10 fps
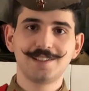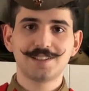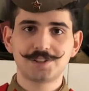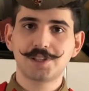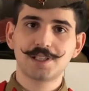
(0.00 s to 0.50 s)

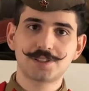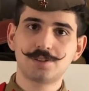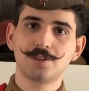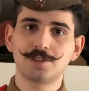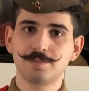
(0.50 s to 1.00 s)
need to get
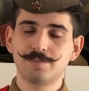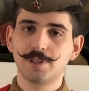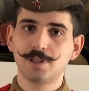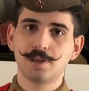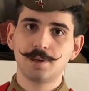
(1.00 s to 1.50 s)
certain
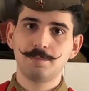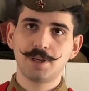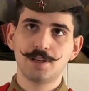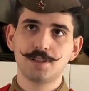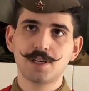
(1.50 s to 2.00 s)

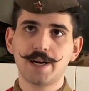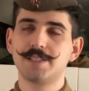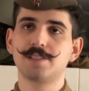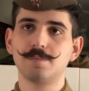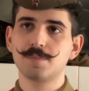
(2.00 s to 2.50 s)
period
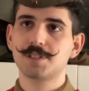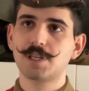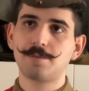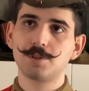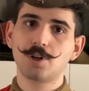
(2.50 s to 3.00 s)
items
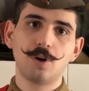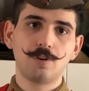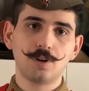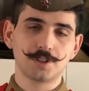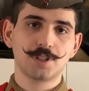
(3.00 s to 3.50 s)
that would
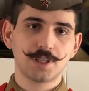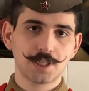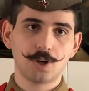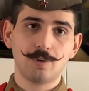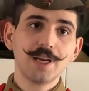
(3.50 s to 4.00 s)
go
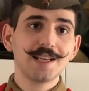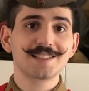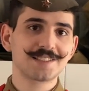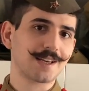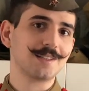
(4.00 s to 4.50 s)

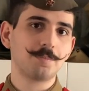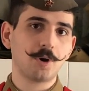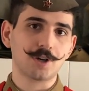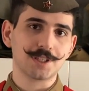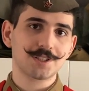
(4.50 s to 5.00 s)
inside the
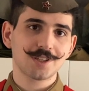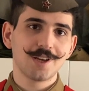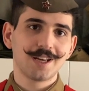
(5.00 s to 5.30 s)
pockets.